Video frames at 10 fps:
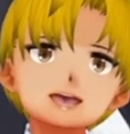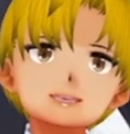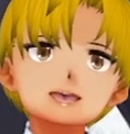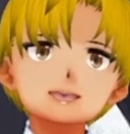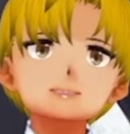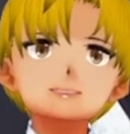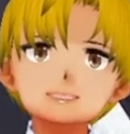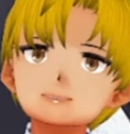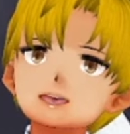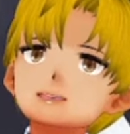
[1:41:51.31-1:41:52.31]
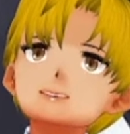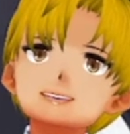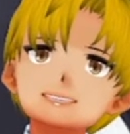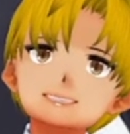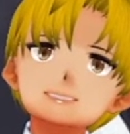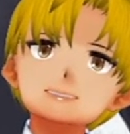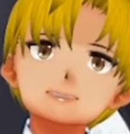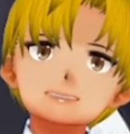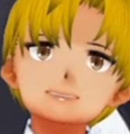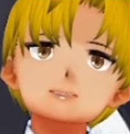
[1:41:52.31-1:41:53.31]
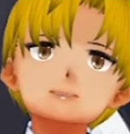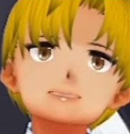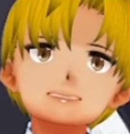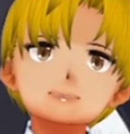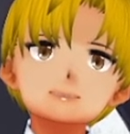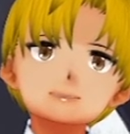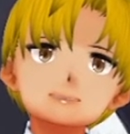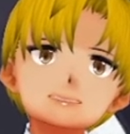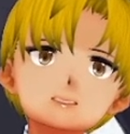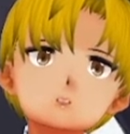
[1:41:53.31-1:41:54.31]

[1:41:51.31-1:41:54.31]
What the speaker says: I'm sorry. I really didn't mean to hurt you.